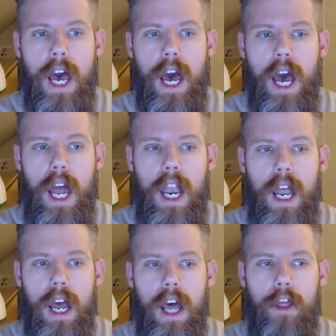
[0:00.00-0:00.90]
And
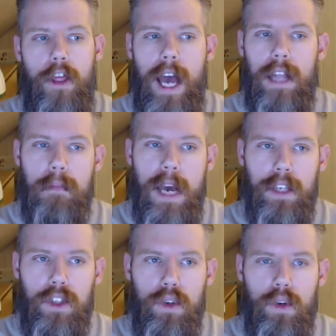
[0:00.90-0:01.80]
that
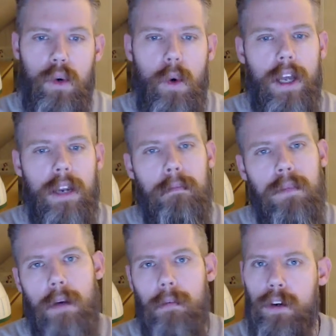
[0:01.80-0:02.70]
makes you quite a
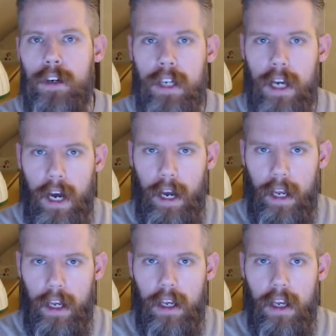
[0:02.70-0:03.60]
popular
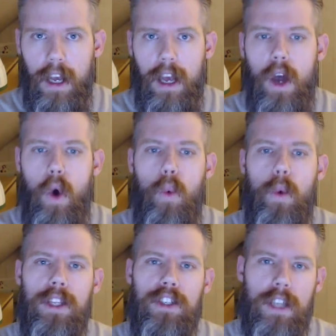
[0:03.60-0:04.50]
guy
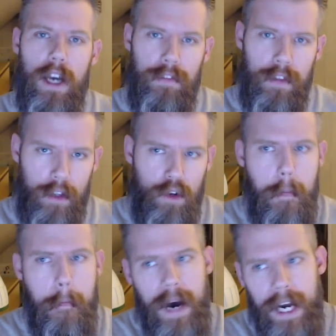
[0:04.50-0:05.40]
with stuff that you
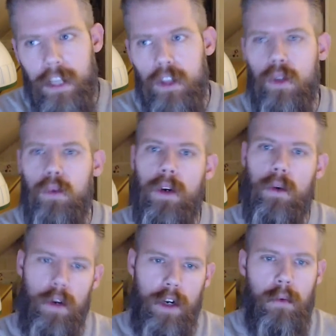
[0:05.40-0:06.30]
might not want to
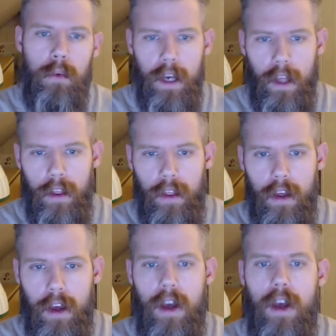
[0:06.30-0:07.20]
work with.
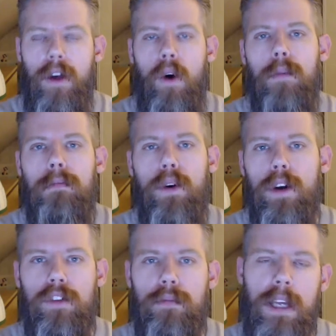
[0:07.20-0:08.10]
The whole
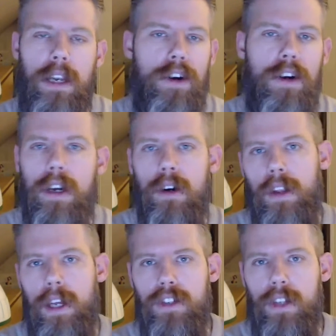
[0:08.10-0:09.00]
point of me learning all
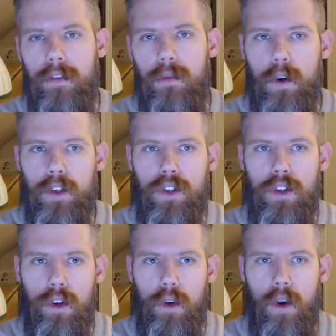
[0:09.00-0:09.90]
that stuff was
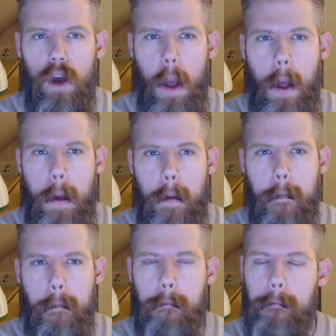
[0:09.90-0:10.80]
to
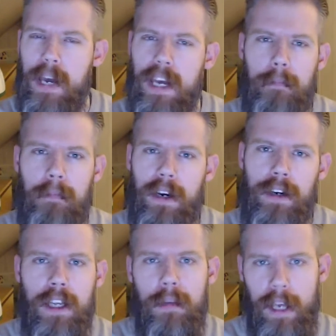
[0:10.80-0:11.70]
be a better
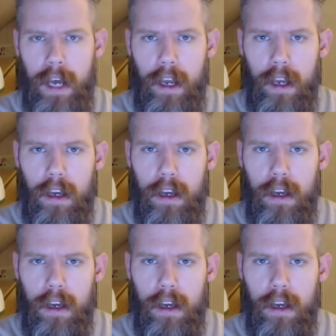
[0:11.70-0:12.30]
DBA.